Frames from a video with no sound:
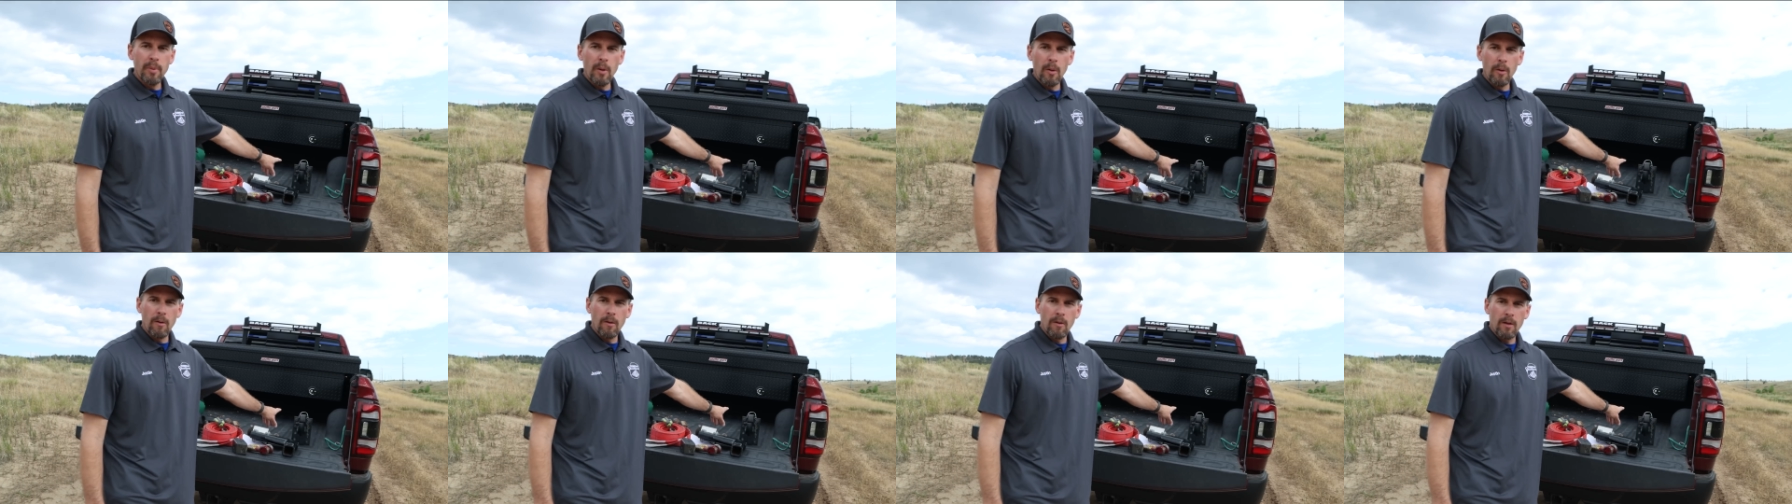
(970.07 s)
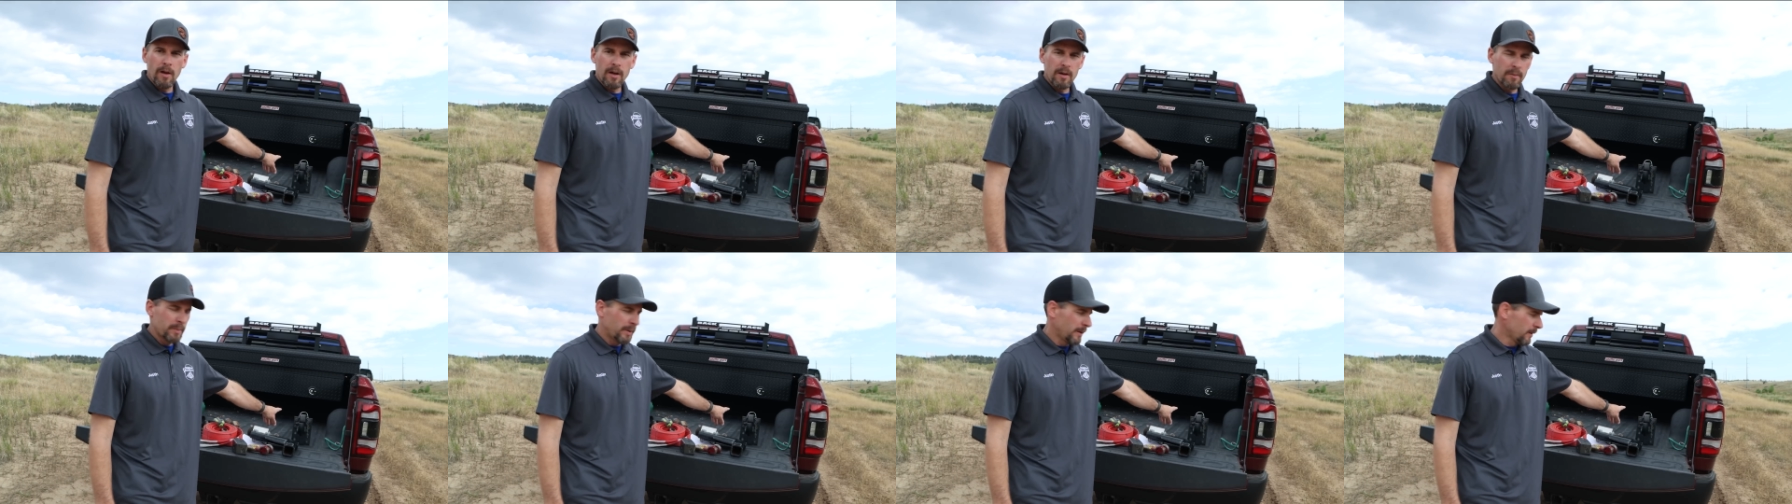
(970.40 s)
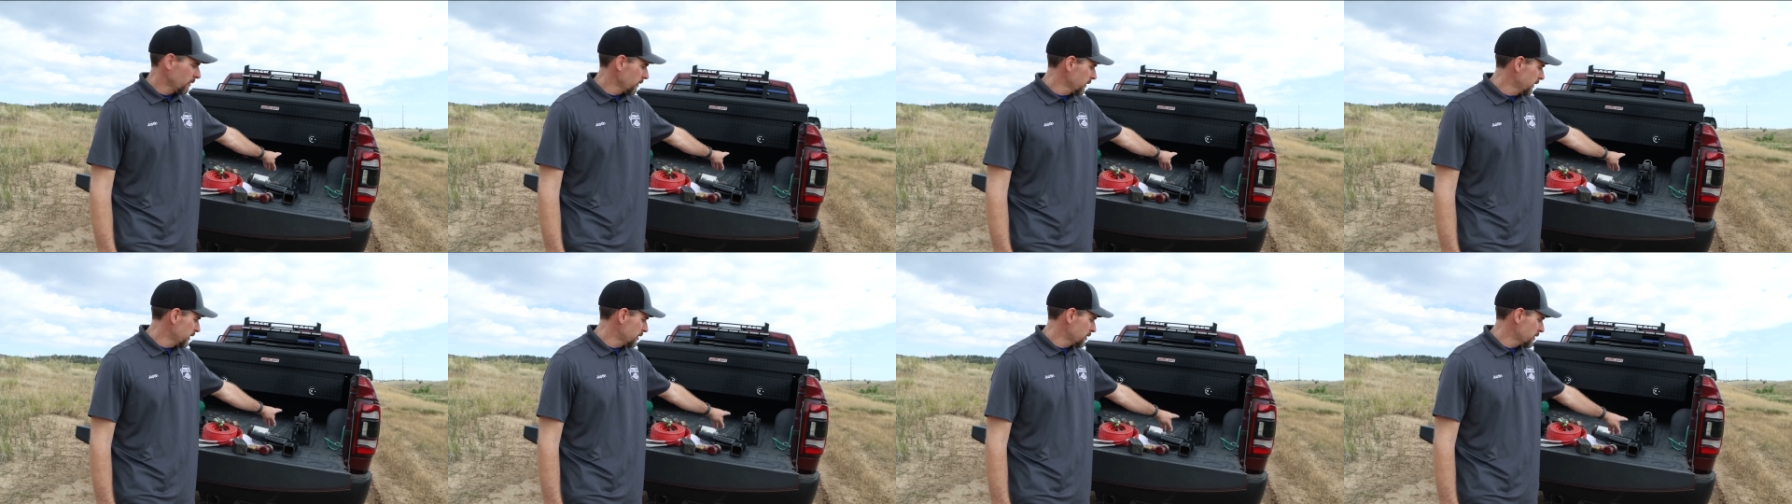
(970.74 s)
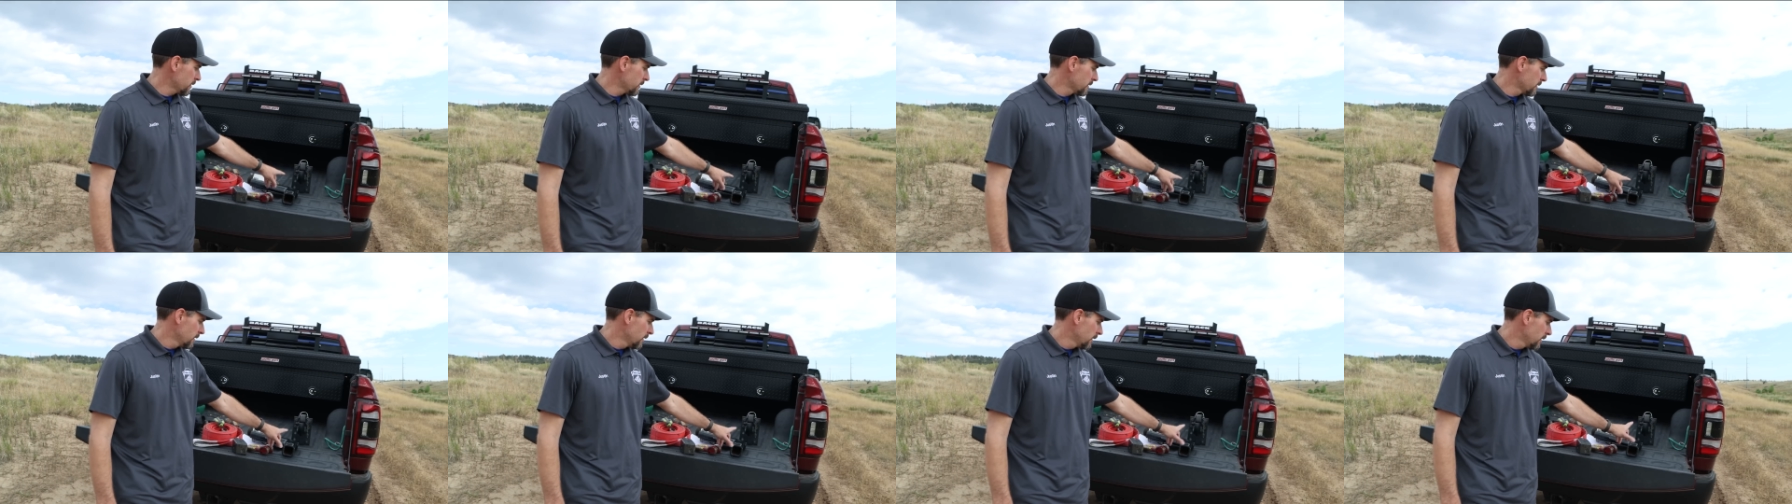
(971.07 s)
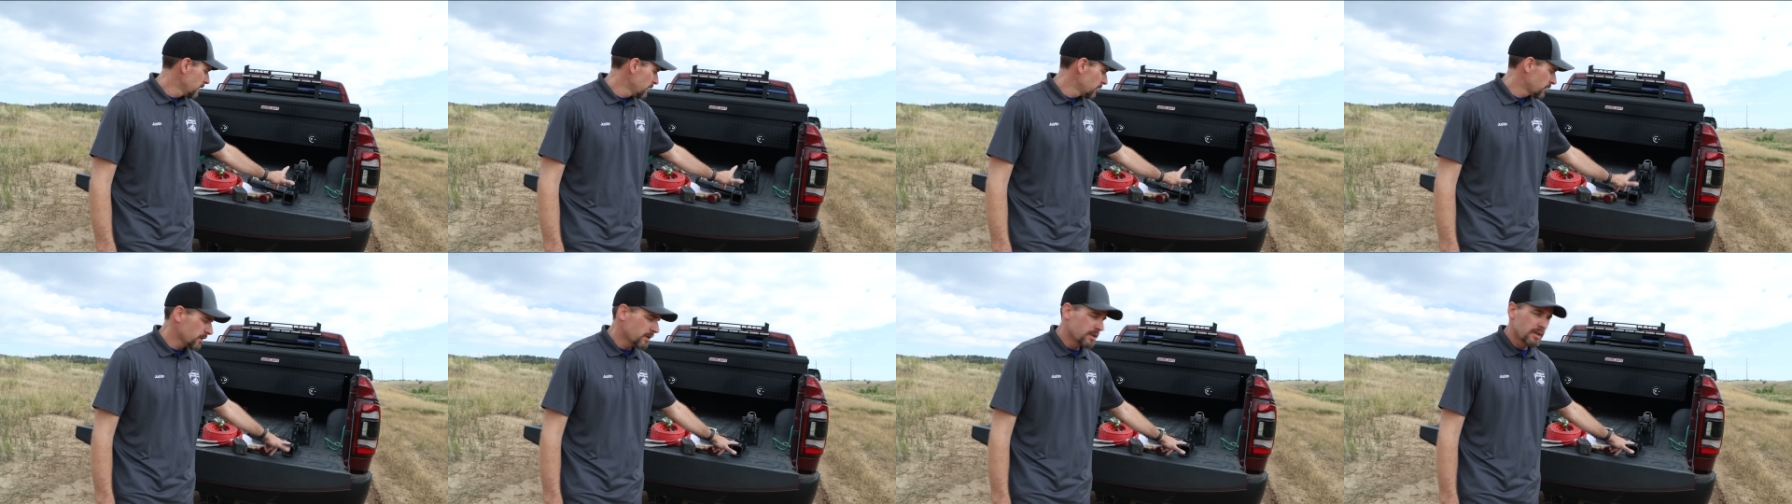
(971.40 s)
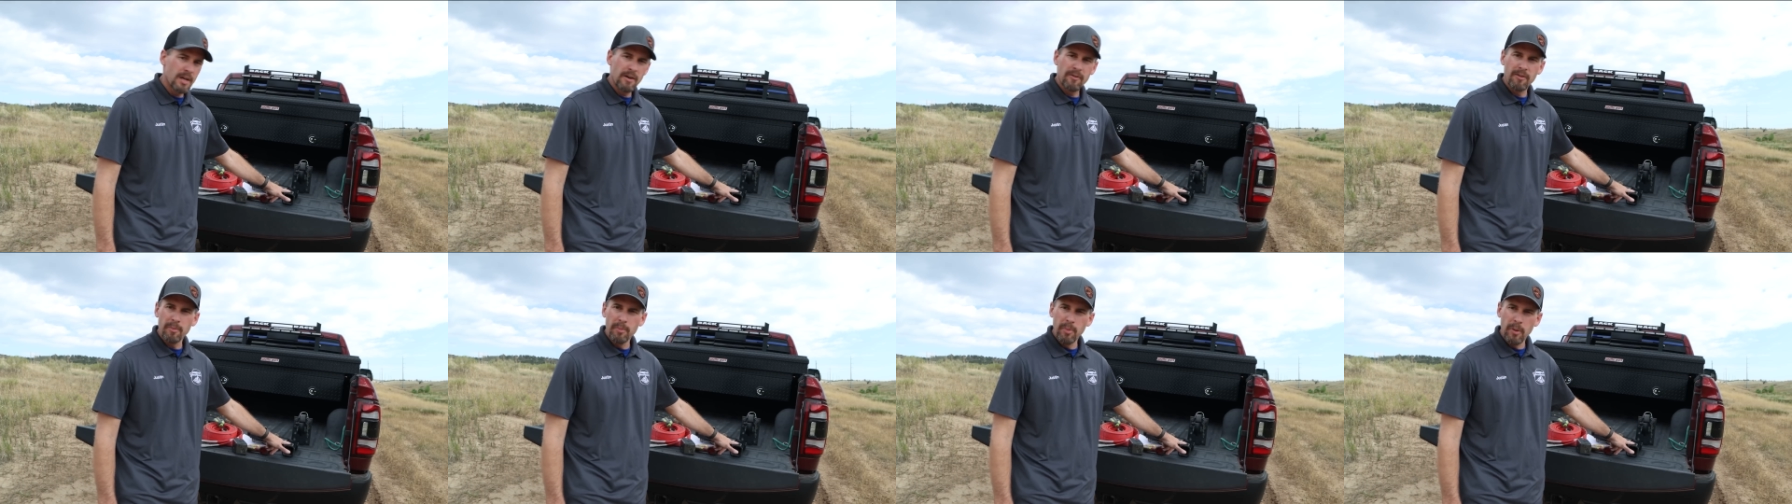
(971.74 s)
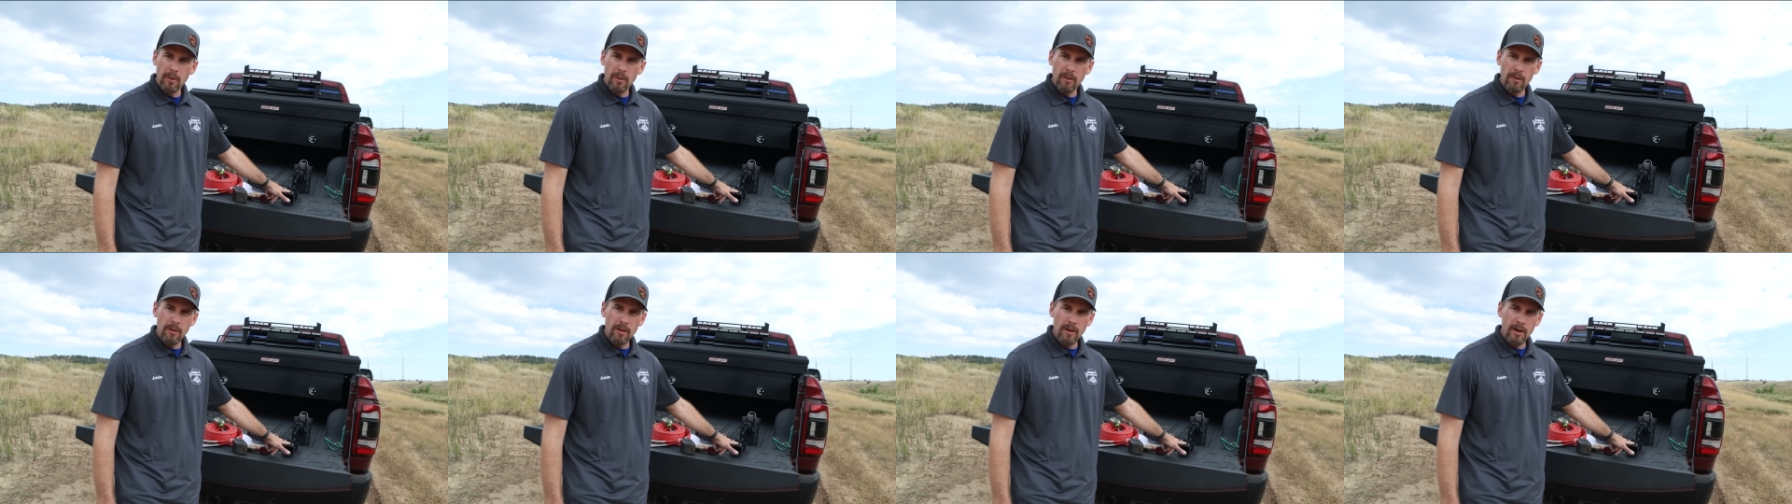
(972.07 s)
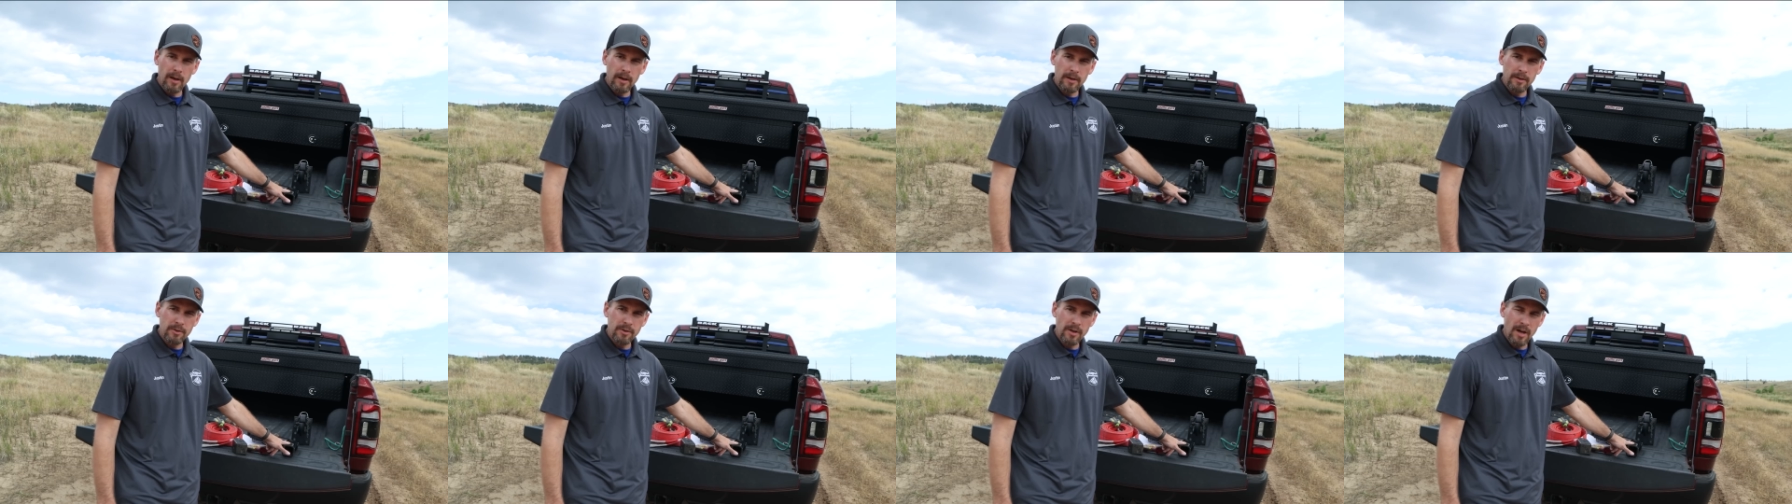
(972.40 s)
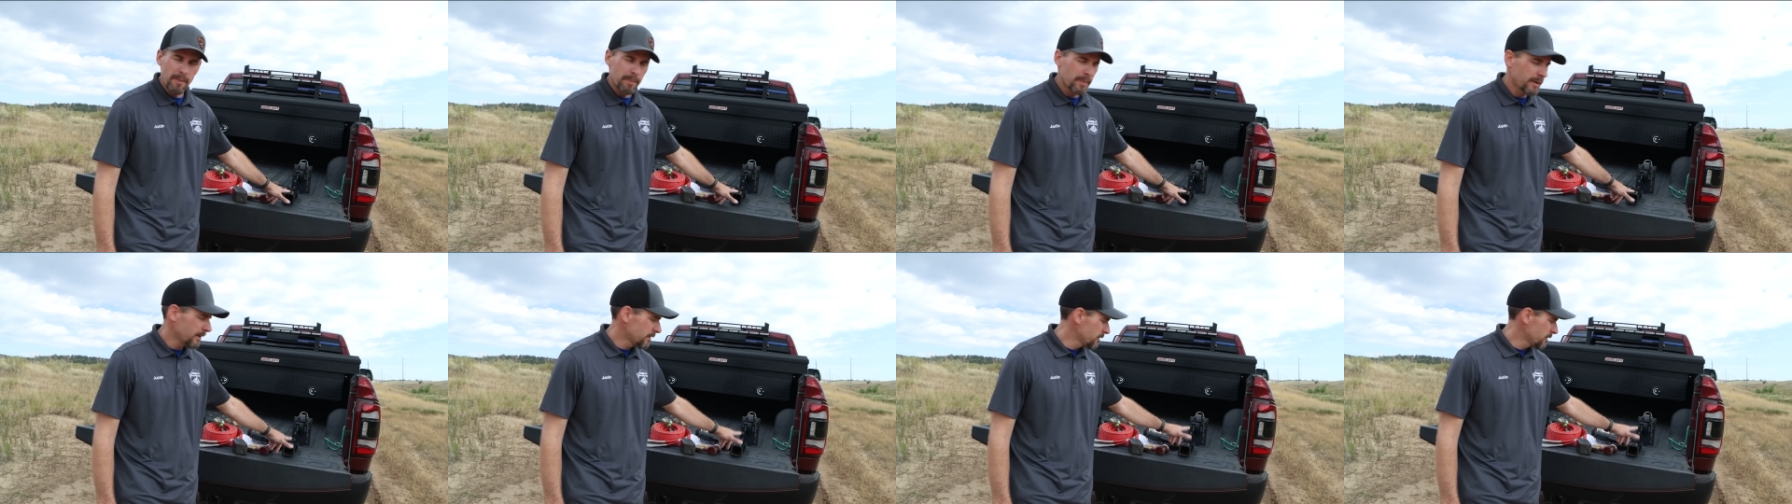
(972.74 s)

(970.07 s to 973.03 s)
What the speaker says: pull on Pintle hitches. You should never pull on drop